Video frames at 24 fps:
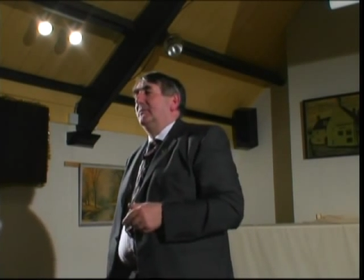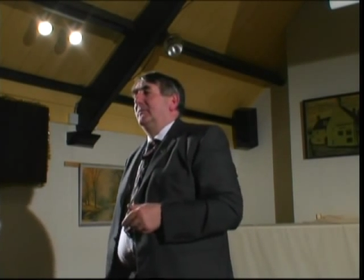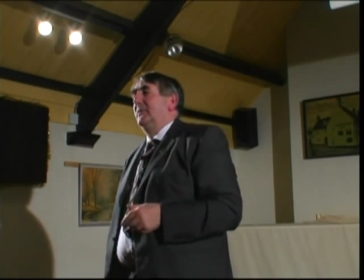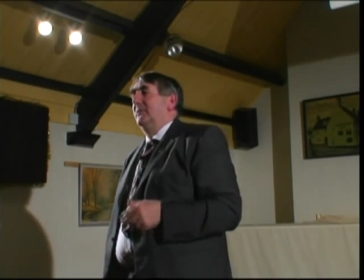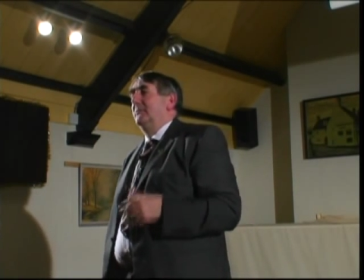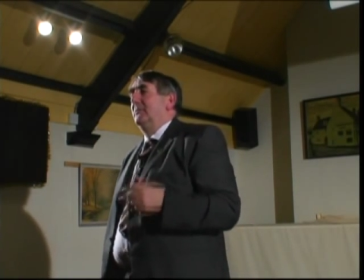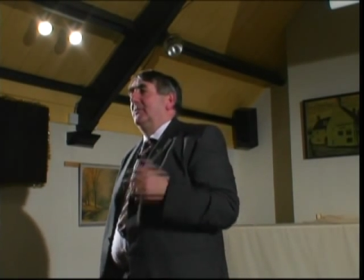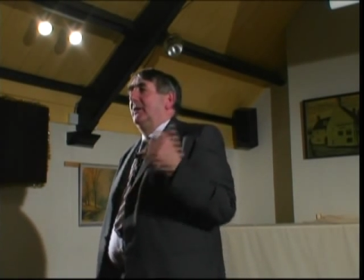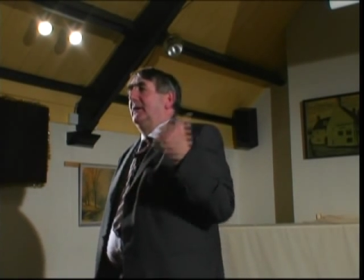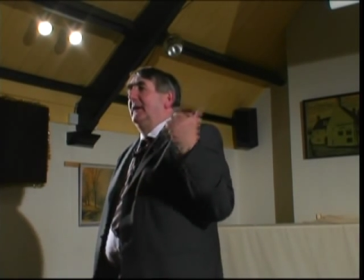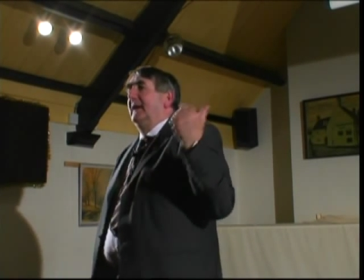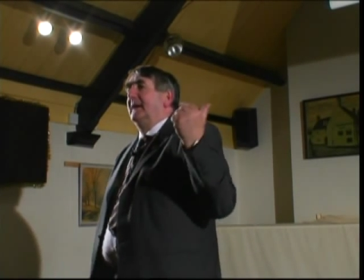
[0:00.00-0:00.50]

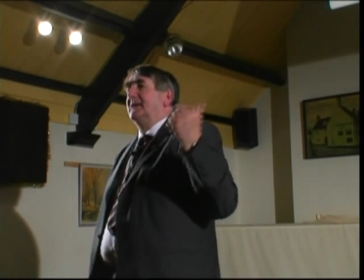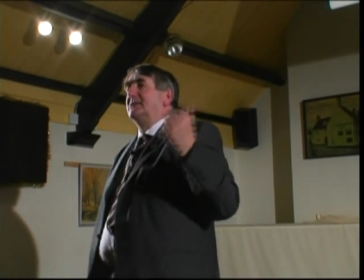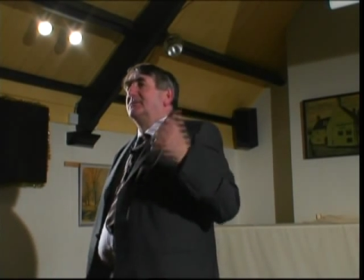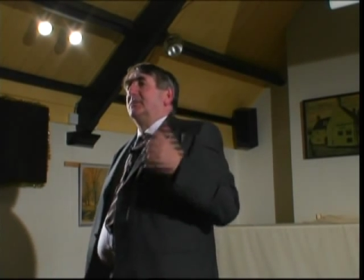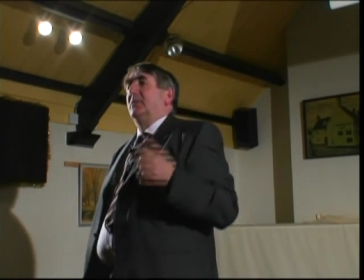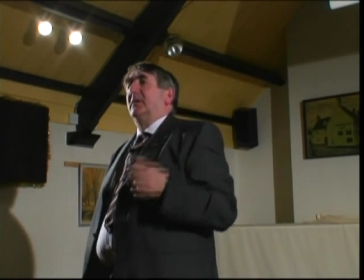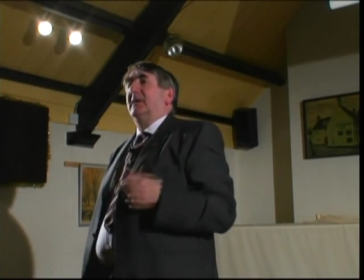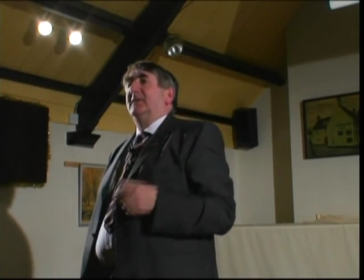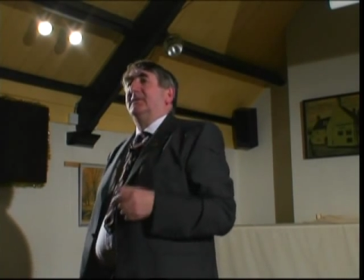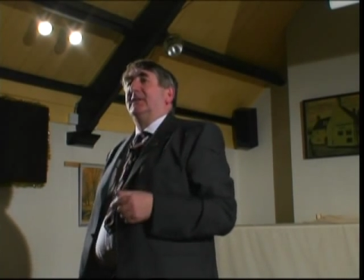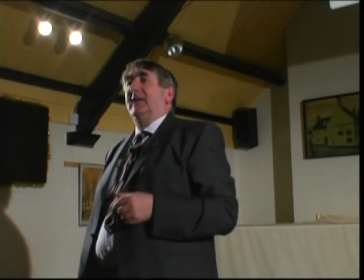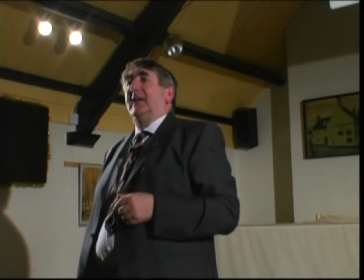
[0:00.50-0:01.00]
from my
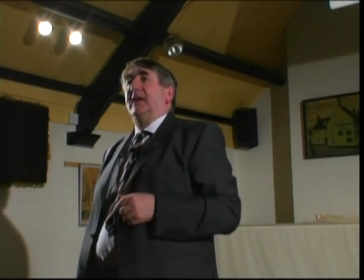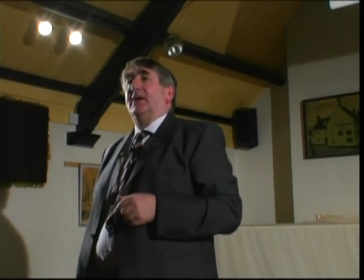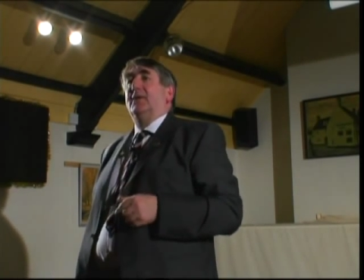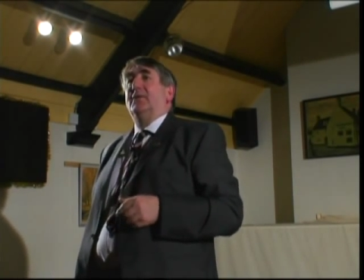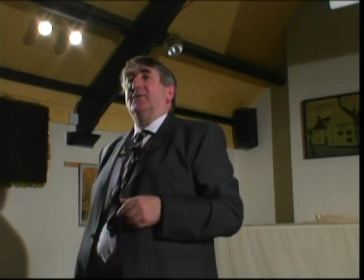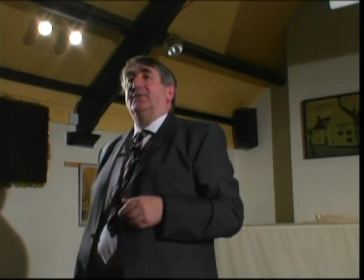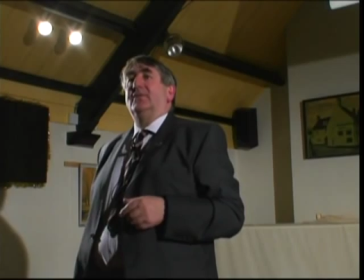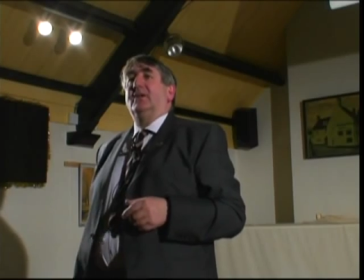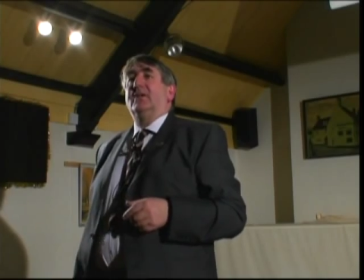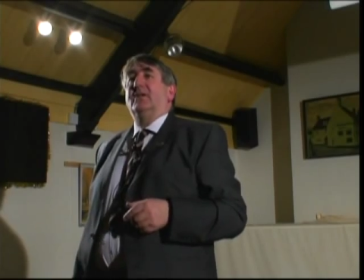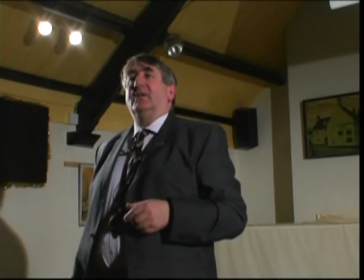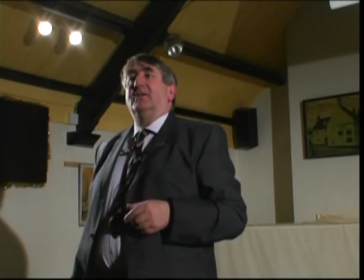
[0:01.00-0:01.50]
ex-wife's
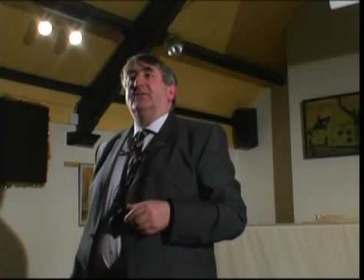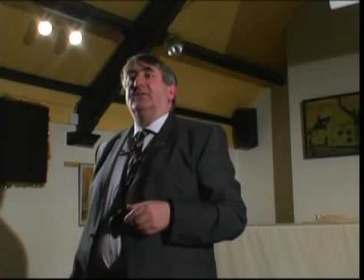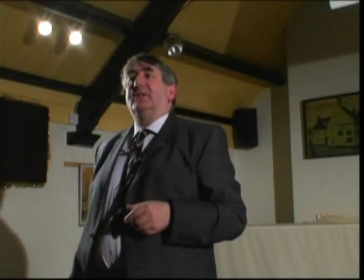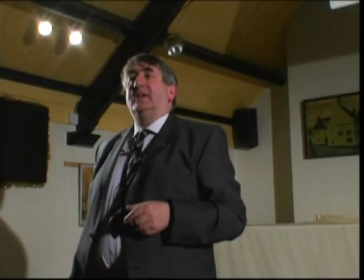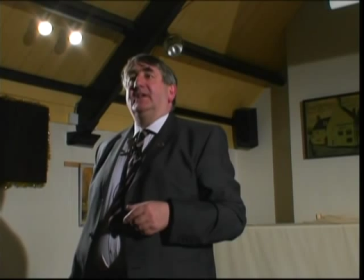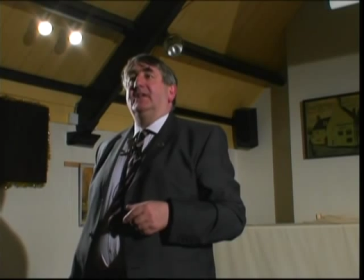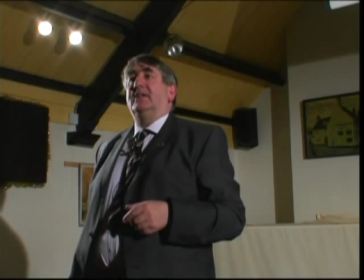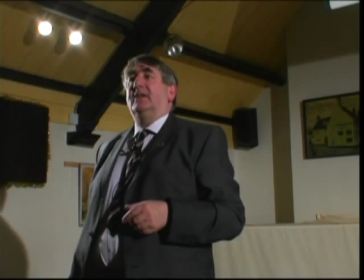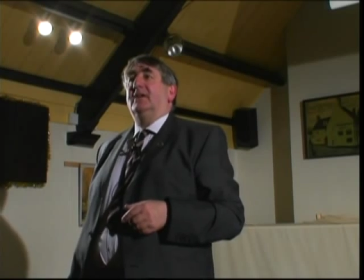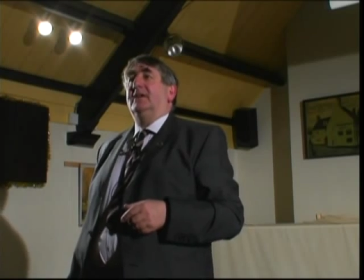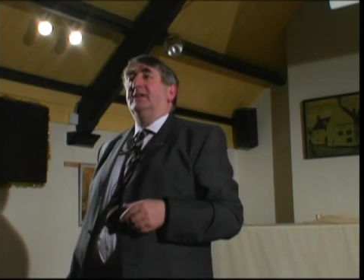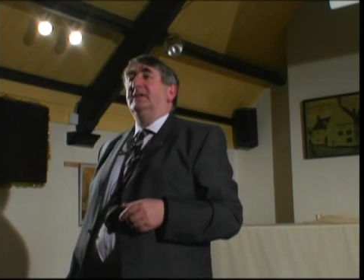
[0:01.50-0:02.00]
house, and I
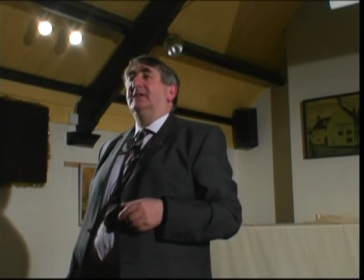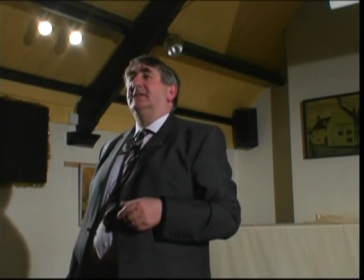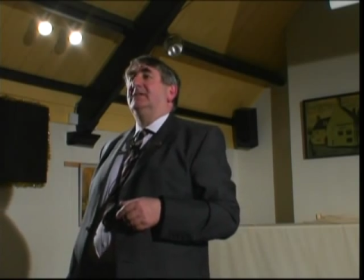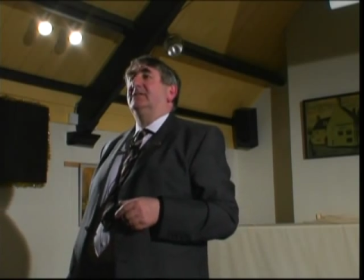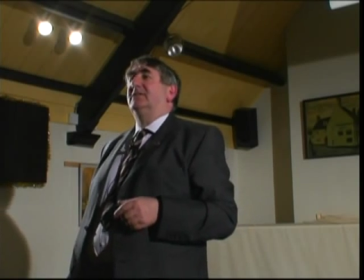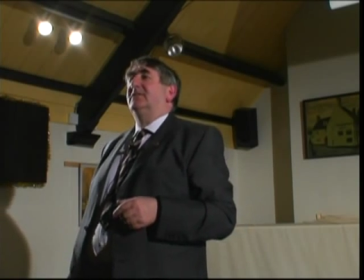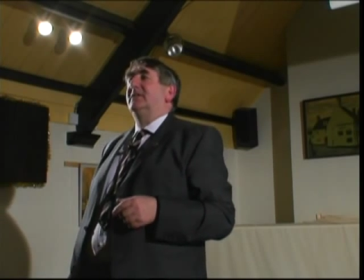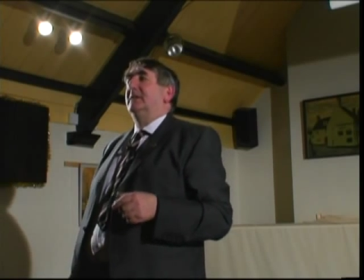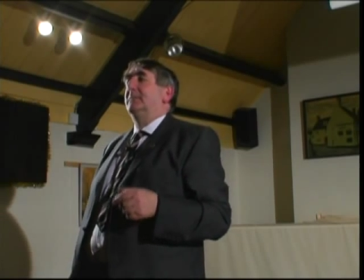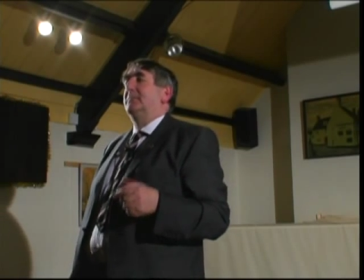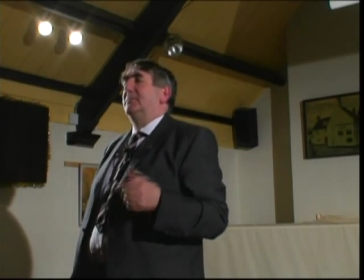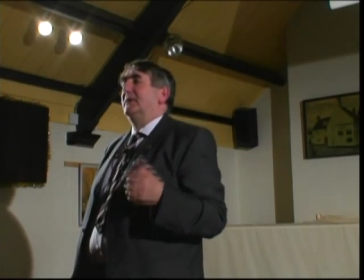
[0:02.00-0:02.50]
said, I need to
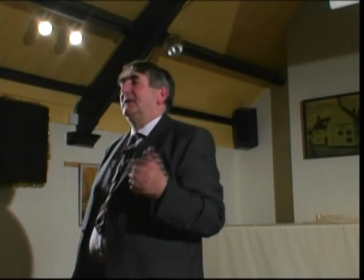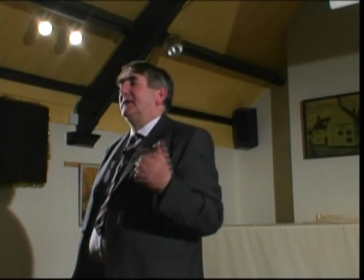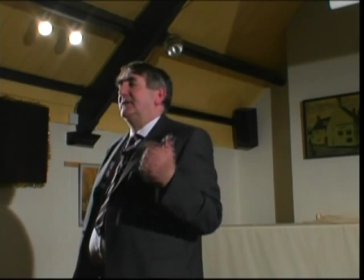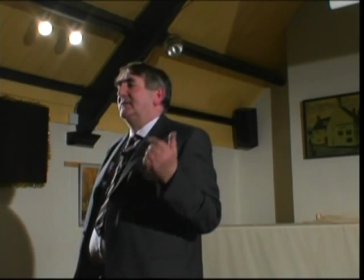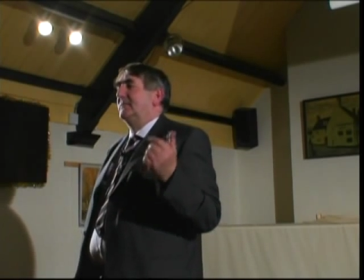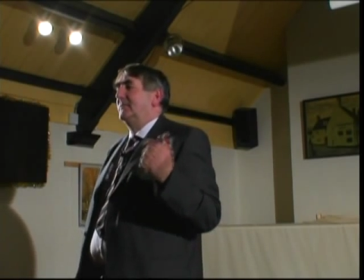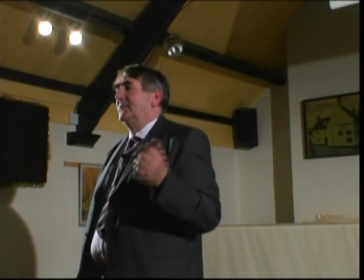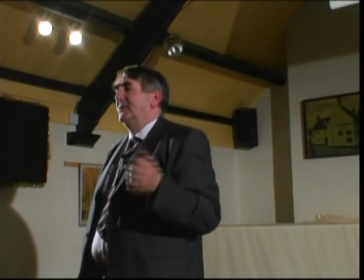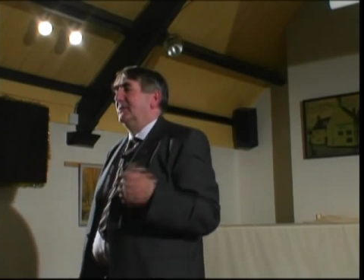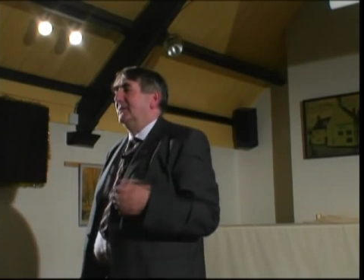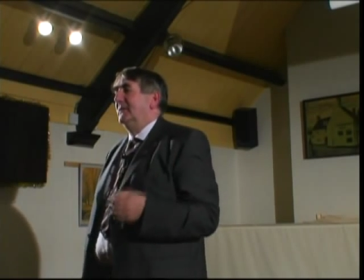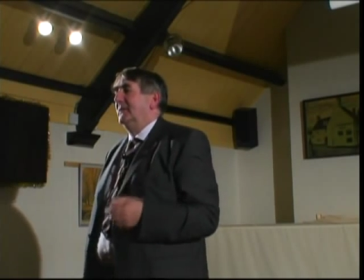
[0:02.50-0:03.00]
see a
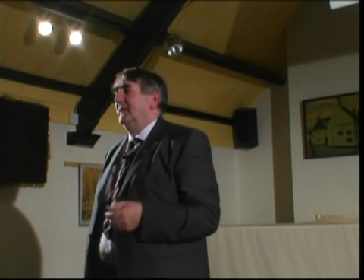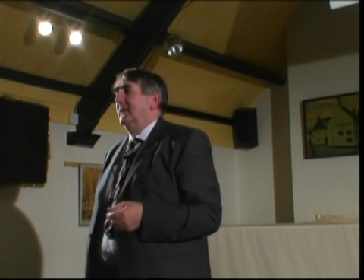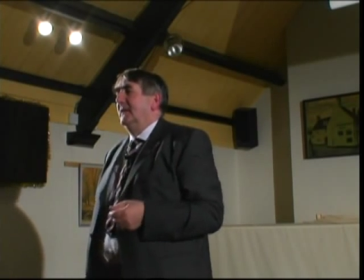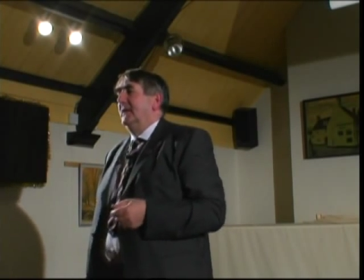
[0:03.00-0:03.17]
policeman,